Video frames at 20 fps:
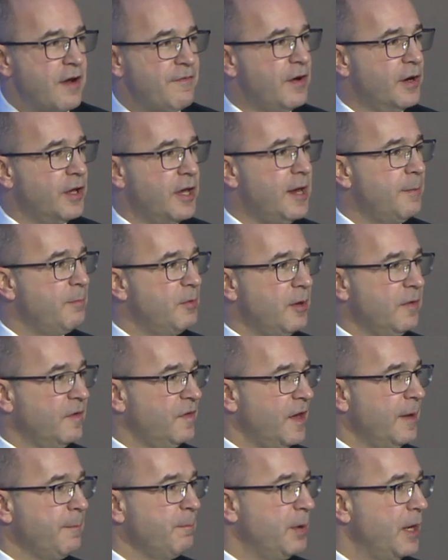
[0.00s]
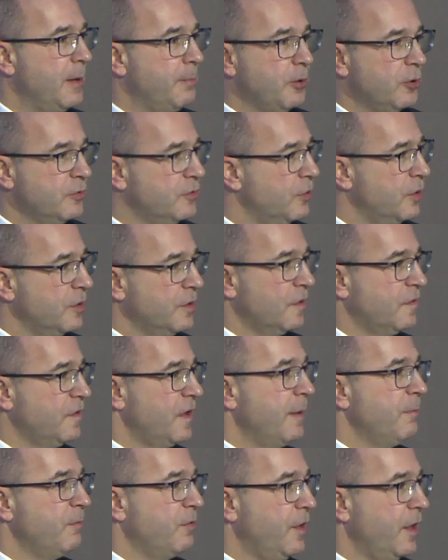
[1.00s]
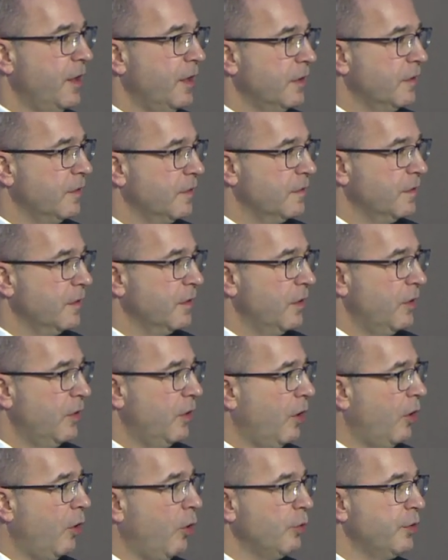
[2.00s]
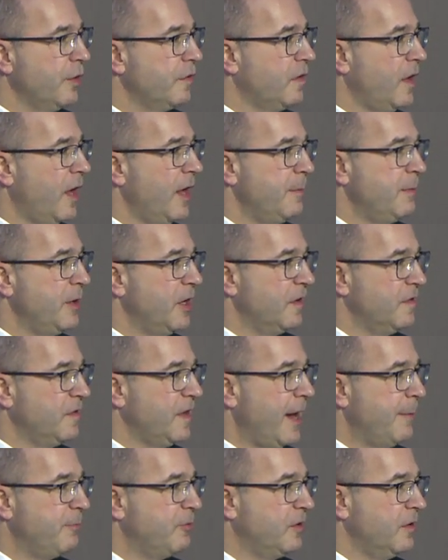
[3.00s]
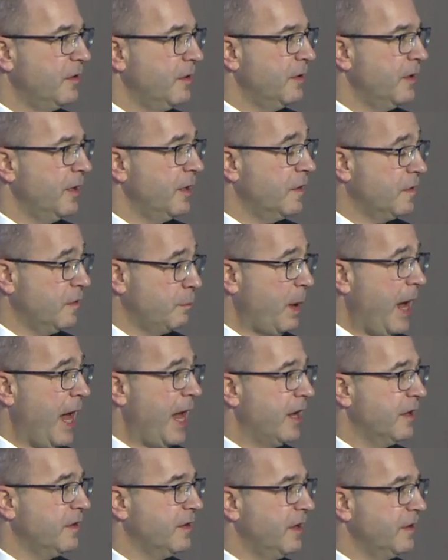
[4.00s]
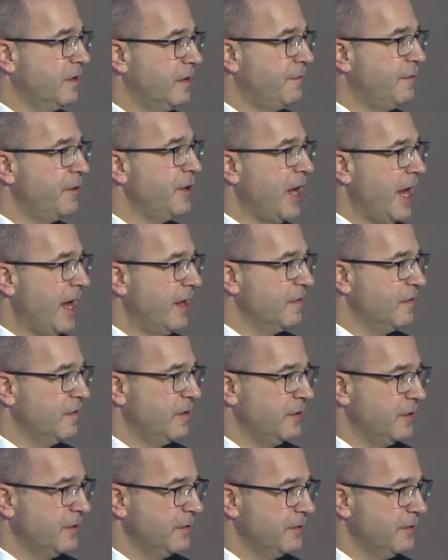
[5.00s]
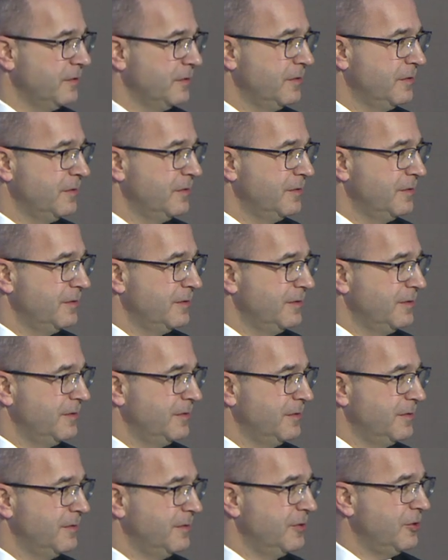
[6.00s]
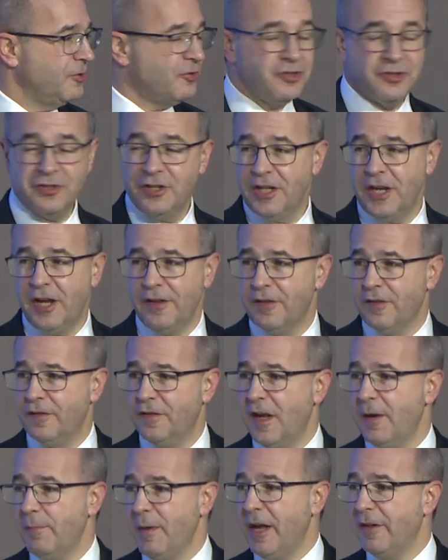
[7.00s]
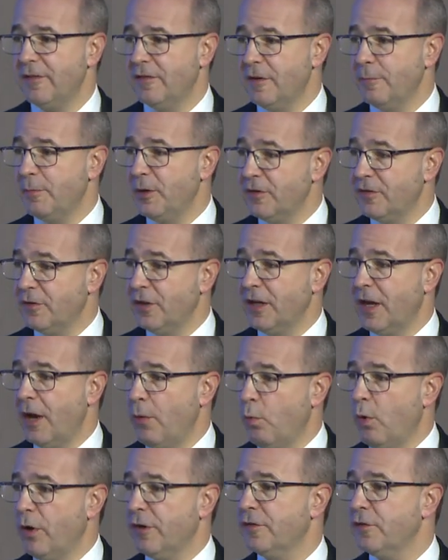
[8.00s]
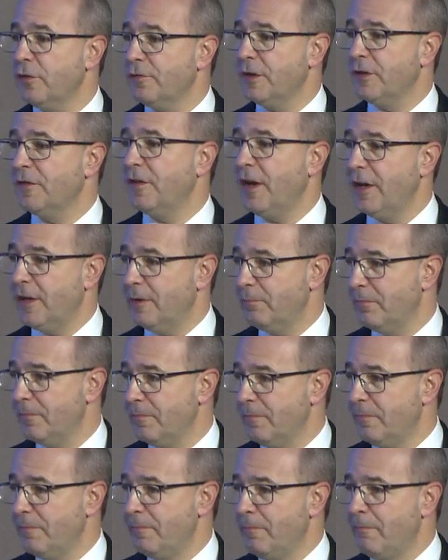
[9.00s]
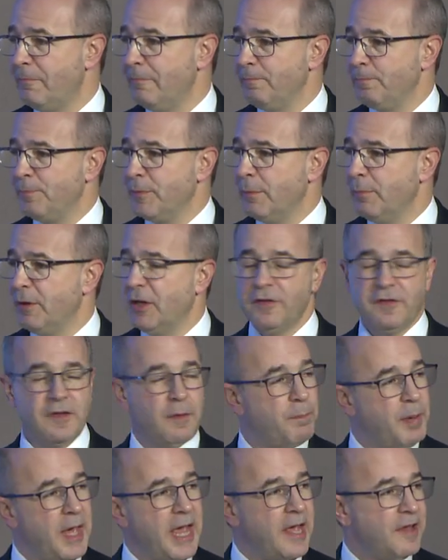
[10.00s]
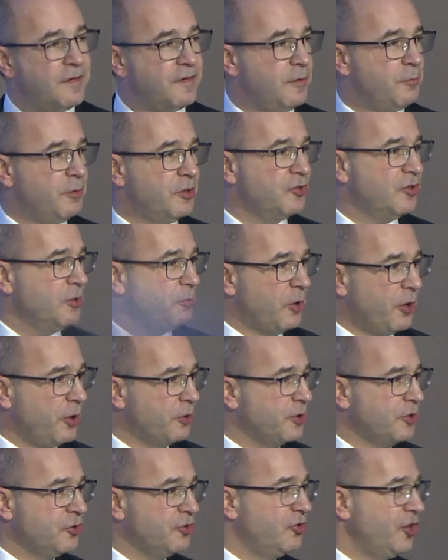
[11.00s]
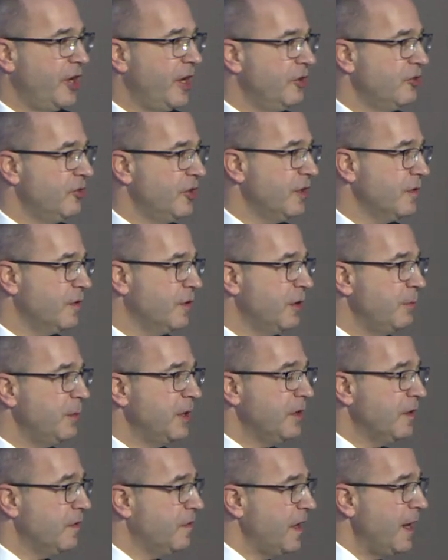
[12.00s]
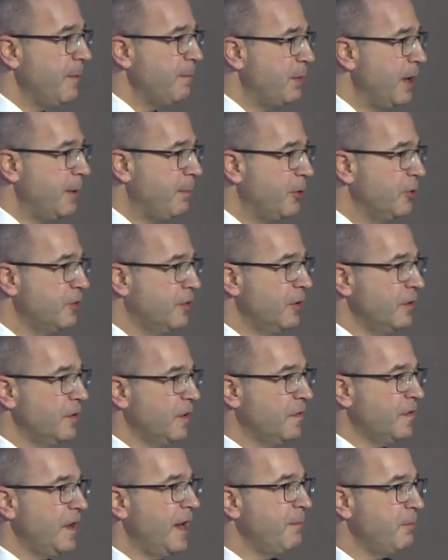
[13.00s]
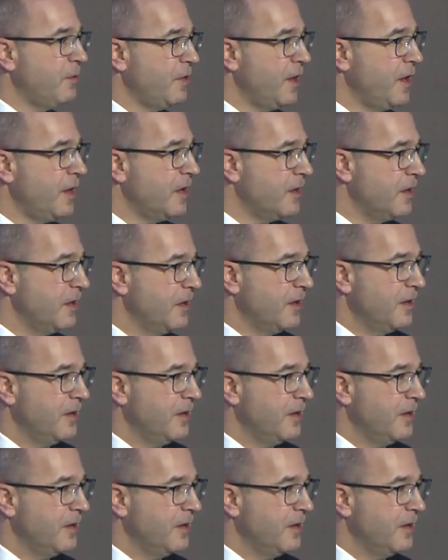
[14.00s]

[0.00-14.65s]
never keep the same people doing the same things all the time and accept, expect a different answer. You're just going to get the same answer, but it's going to get worse over time. Because the pace at which the world is changing is going to mean the same people doing the same thing